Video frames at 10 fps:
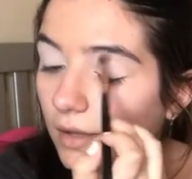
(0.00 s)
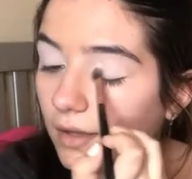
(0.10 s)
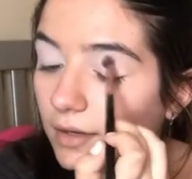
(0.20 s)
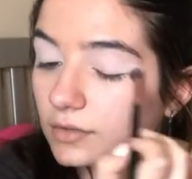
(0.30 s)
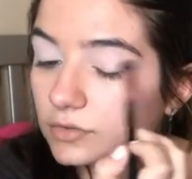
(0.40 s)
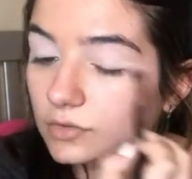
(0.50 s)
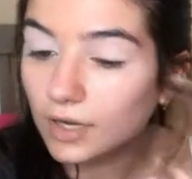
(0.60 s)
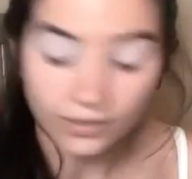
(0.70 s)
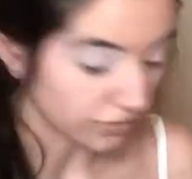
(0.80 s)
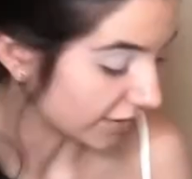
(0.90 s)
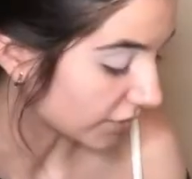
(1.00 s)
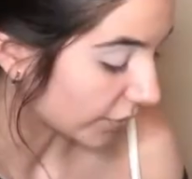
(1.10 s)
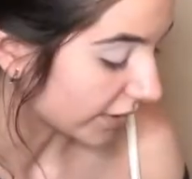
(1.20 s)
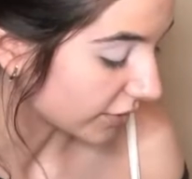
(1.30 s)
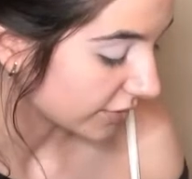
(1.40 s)
and I just like the
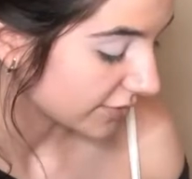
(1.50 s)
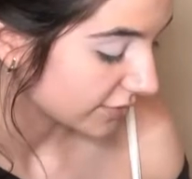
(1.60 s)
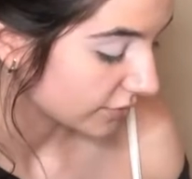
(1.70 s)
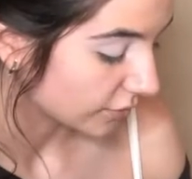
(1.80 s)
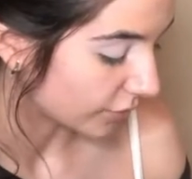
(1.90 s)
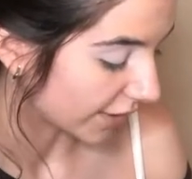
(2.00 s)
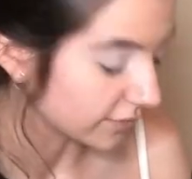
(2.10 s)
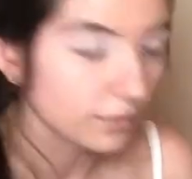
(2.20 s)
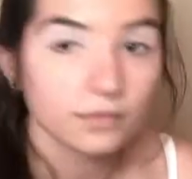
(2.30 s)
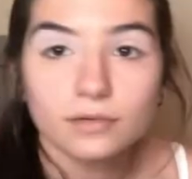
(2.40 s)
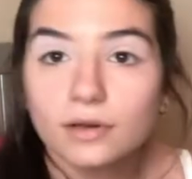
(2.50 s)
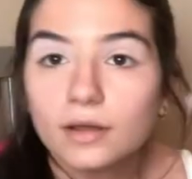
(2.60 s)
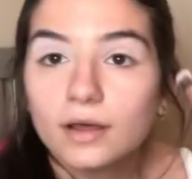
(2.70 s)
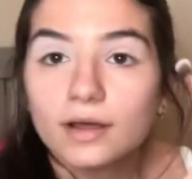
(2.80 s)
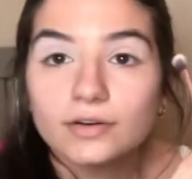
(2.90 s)
way it looks when I
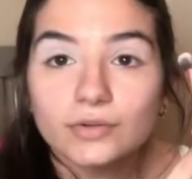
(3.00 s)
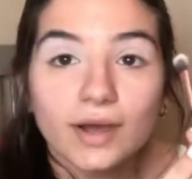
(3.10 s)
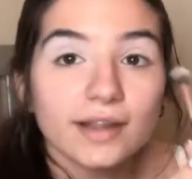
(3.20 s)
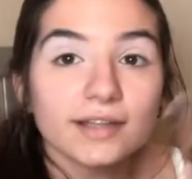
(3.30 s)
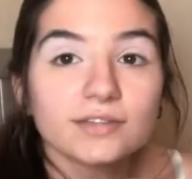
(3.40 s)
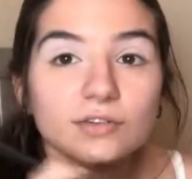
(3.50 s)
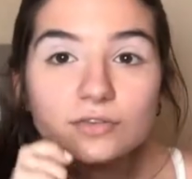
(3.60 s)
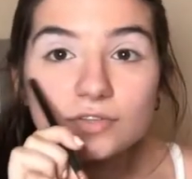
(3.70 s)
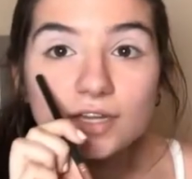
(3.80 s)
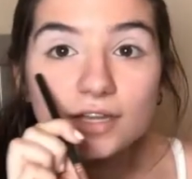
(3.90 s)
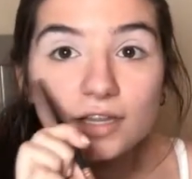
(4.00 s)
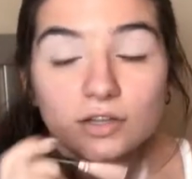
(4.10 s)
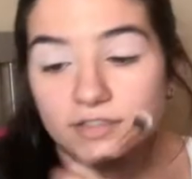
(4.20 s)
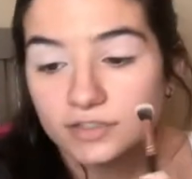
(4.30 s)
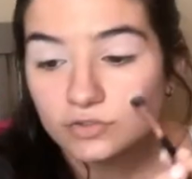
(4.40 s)
do highlight. So see, it
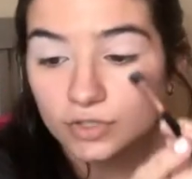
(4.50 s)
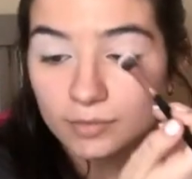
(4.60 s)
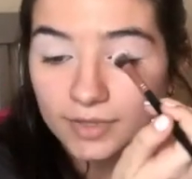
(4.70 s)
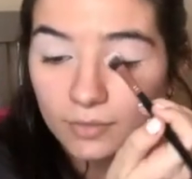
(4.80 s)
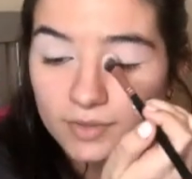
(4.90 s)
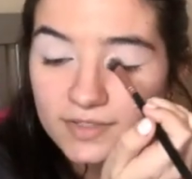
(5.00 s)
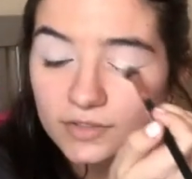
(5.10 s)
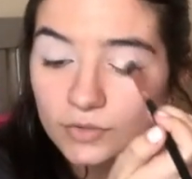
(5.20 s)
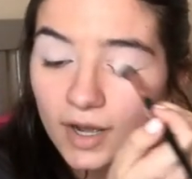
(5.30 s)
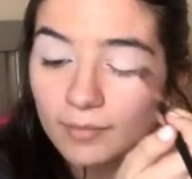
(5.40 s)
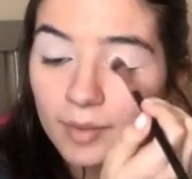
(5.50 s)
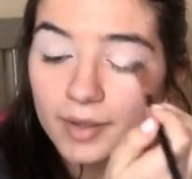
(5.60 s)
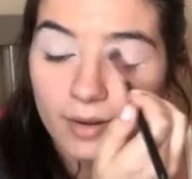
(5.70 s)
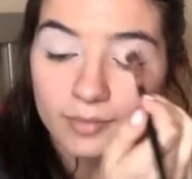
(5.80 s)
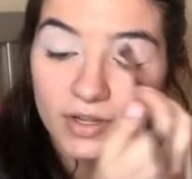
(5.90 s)
looks extreme, but then once I do have my
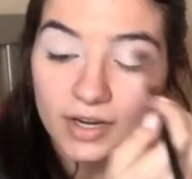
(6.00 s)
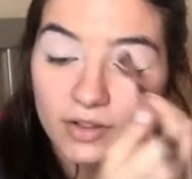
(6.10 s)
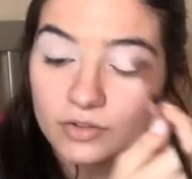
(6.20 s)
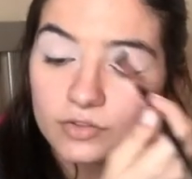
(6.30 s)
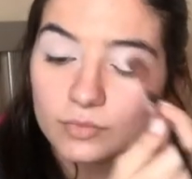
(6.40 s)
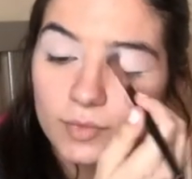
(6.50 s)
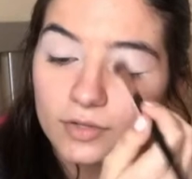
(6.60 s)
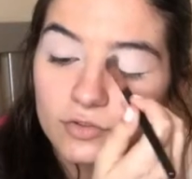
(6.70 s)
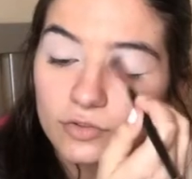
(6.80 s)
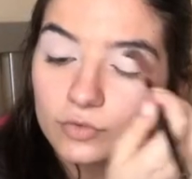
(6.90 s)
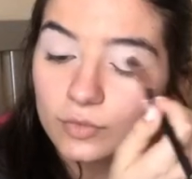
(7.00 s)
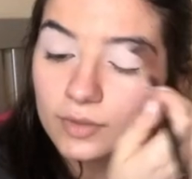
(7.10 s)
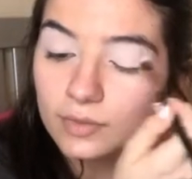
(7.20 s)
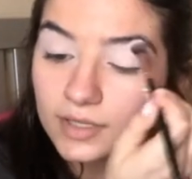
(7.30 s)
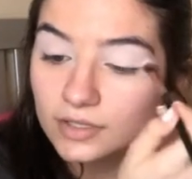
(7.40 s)
makeup done, it just looks
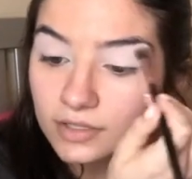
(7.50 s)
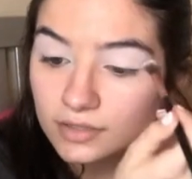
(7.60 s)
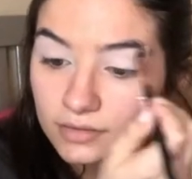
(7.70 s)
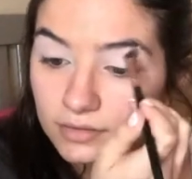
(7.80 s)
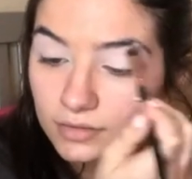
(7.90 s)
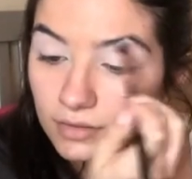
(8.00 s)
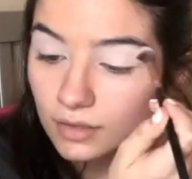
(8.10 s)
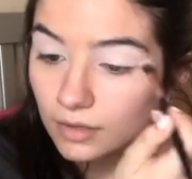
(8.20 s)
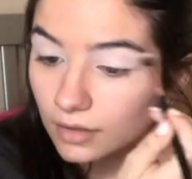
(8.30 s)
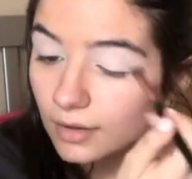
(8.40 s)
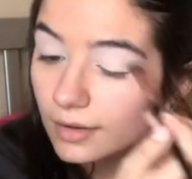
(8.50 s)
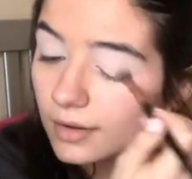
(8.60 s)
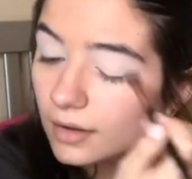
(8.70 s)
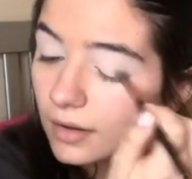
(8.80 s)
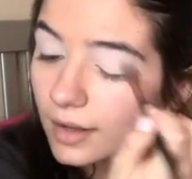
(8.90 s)
really, really good
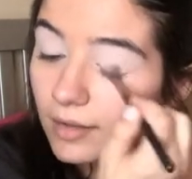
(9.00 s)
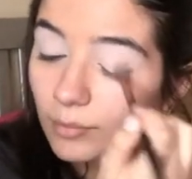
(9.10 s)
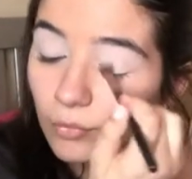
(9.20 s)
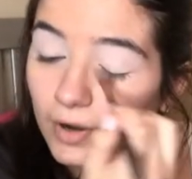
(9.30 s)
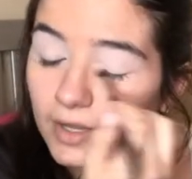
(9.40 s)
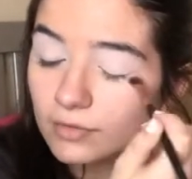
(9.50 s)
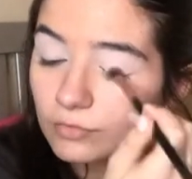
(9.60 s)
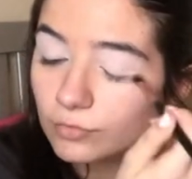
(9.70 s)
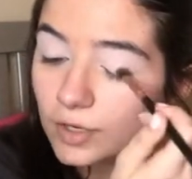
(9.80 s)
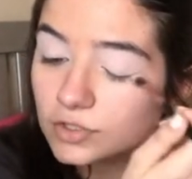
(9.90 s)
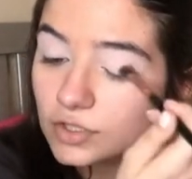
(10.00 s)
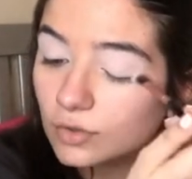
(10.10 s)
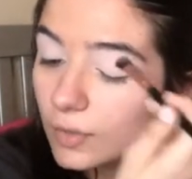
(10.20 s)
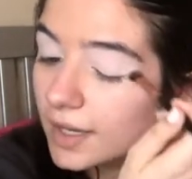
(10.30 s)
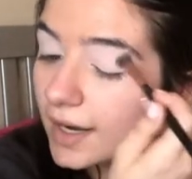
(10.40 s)
and bright and fresh and
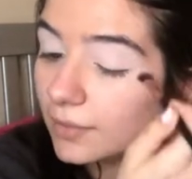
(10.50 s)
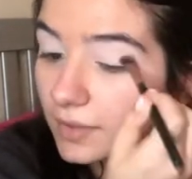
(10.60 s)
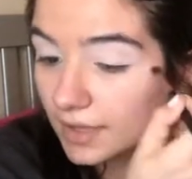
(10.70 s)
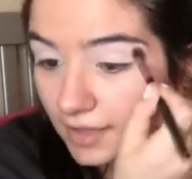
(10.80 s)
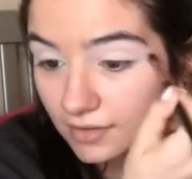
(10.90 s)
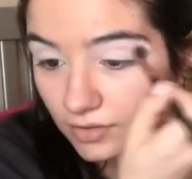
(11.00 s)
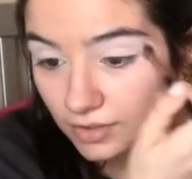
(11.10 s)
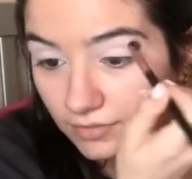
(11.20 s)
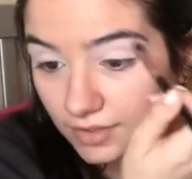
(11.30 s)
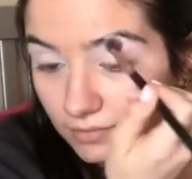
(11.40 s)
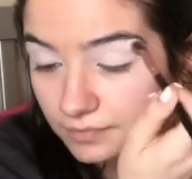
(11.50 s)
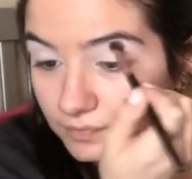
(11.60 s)
awake, and I really like the look of it.